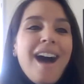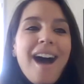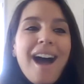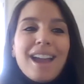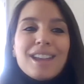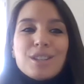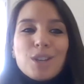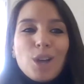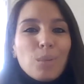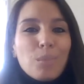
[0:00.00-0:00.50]

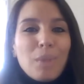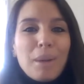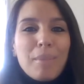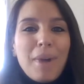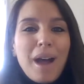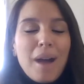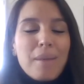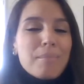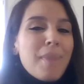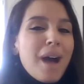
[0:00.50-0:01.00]
I told my
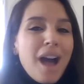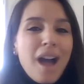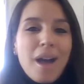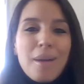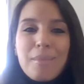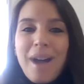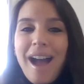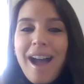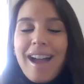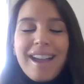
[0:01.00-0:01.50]

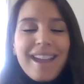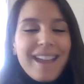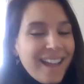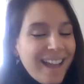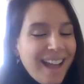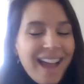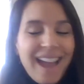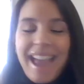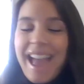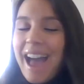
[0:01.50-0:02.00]
mom, I
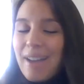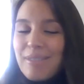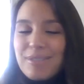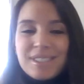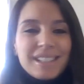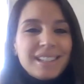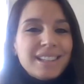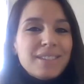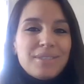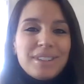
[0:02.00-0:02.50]
have
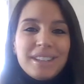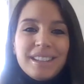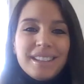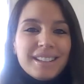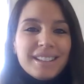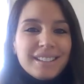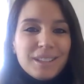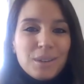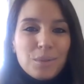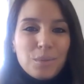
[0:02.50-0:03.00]
to live in
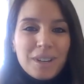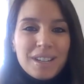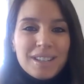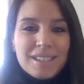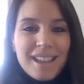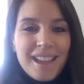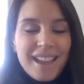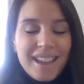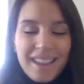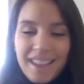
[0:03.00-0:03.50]
Italy one
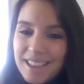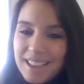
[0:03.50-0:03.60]
day.